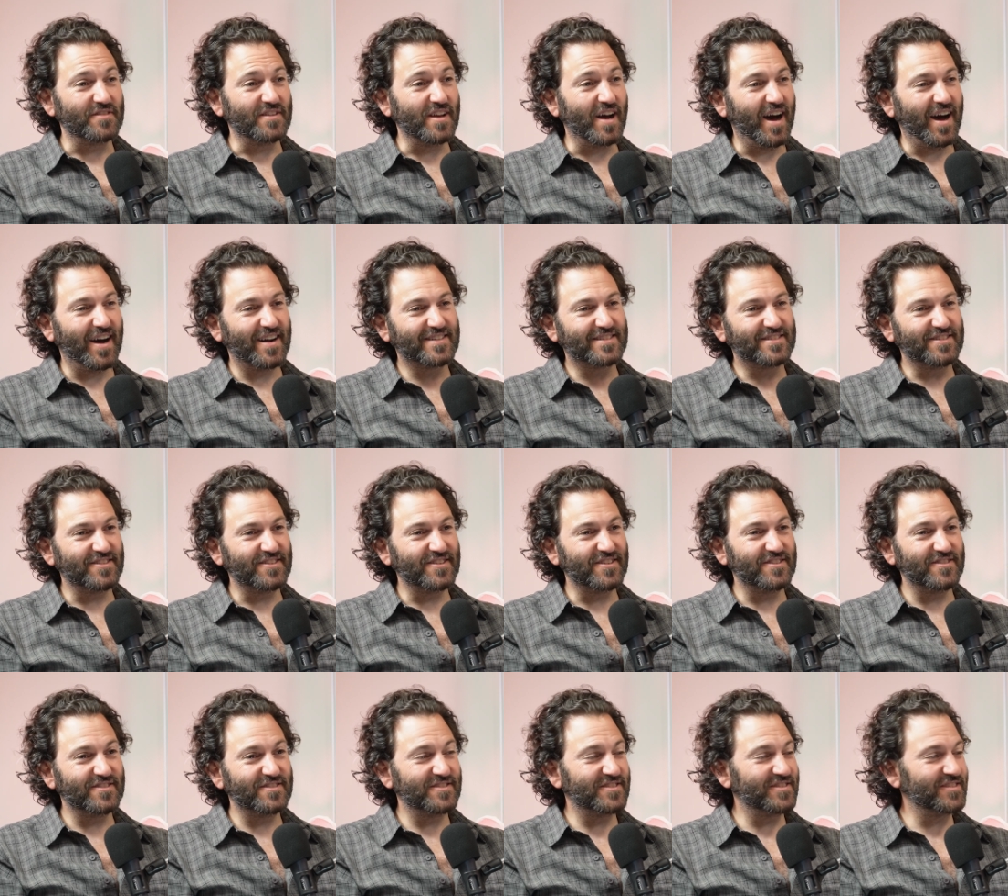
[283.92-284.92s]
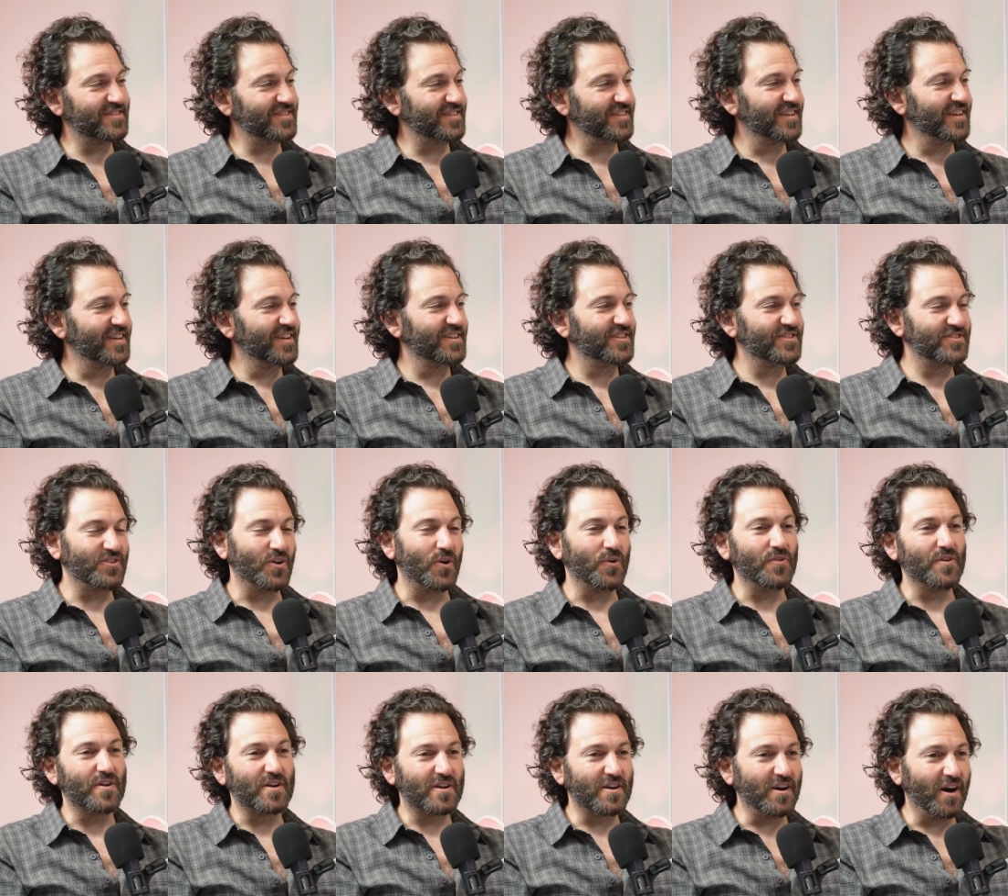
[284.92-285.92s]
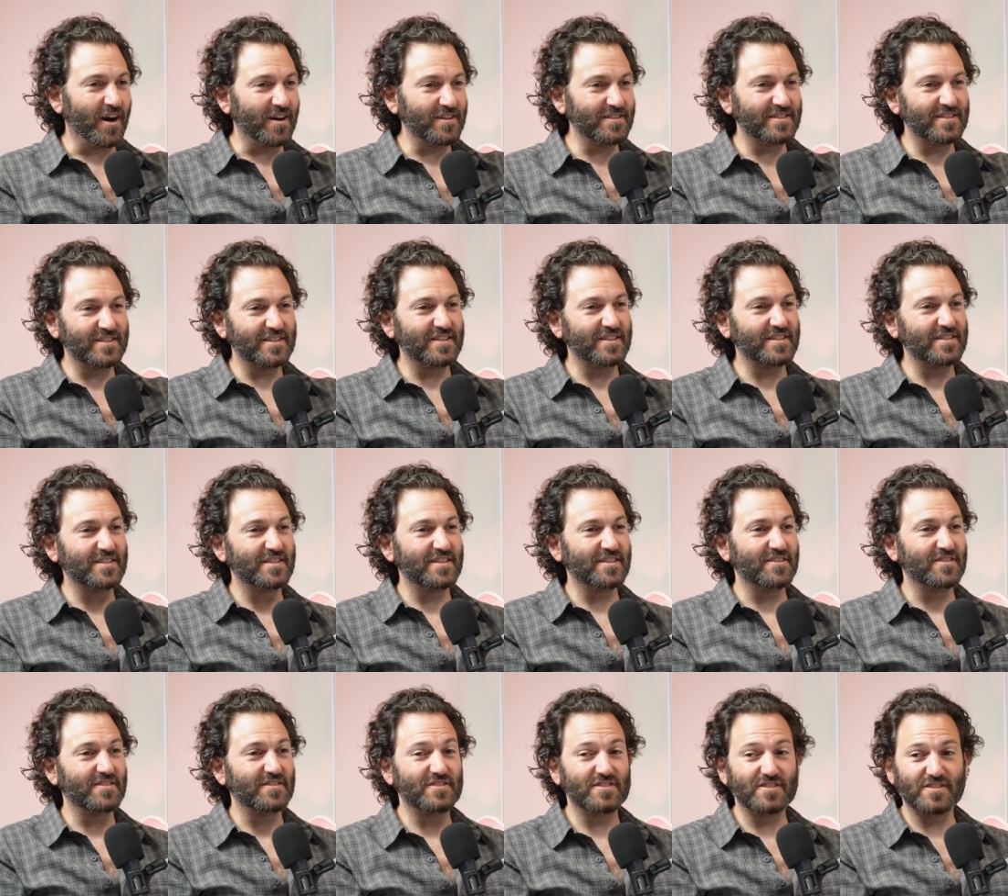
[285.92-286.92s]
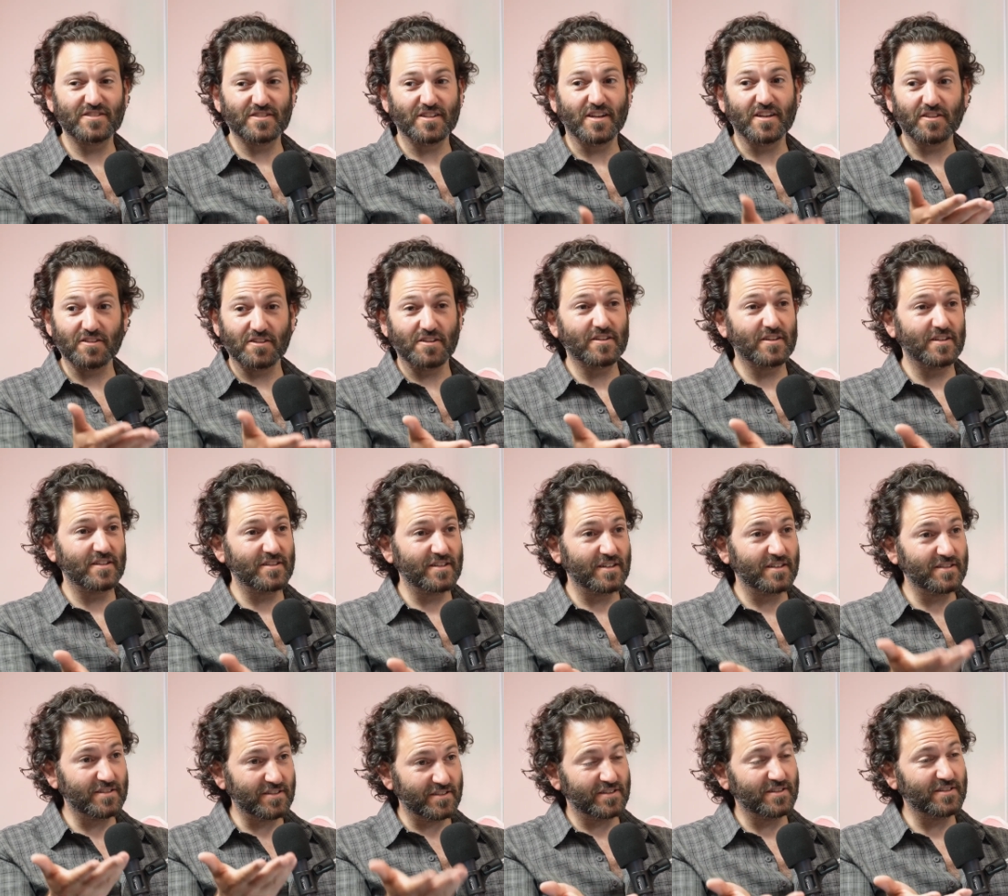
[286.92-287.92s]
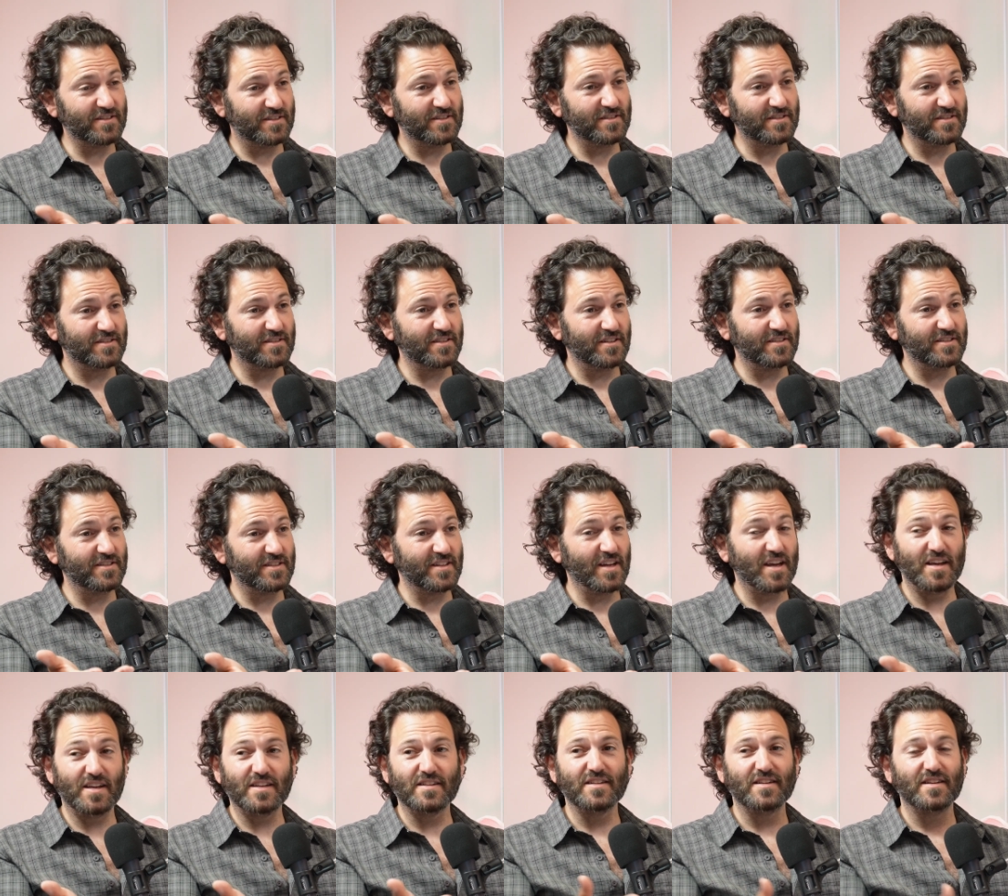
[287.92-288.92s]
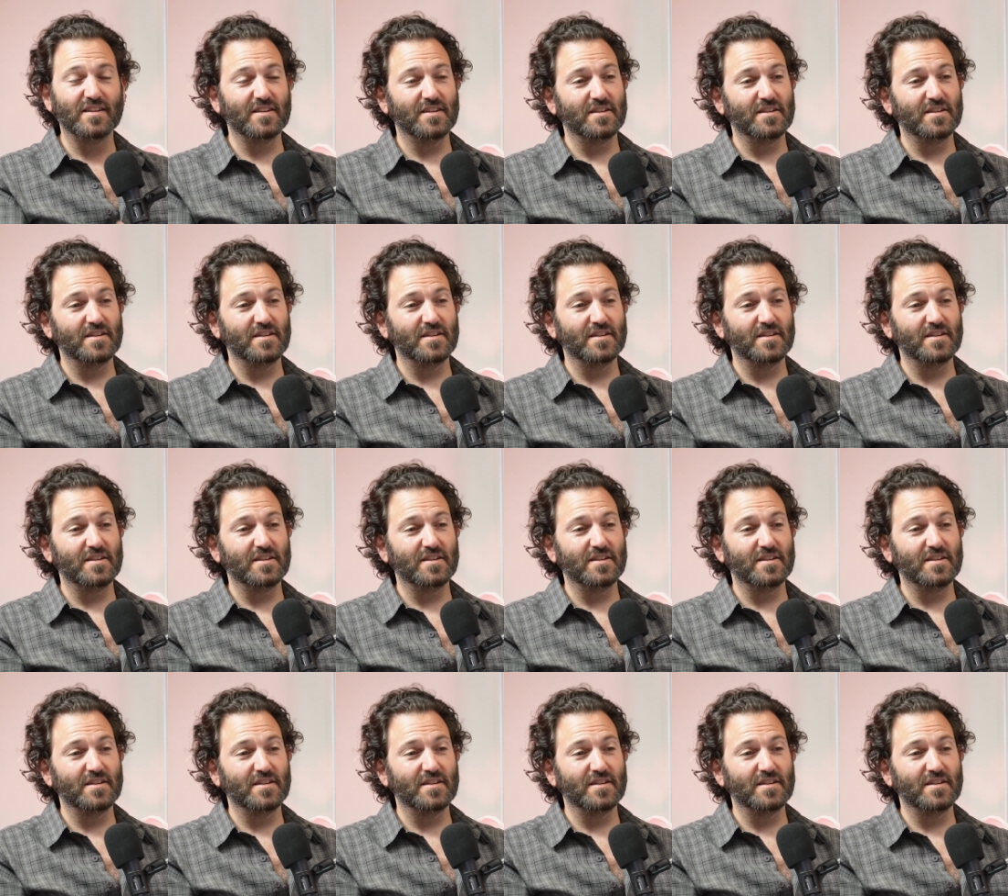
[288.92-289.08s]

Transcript: doctors, show their cousin. They're mm -hmm. just like, look at this. This is insane.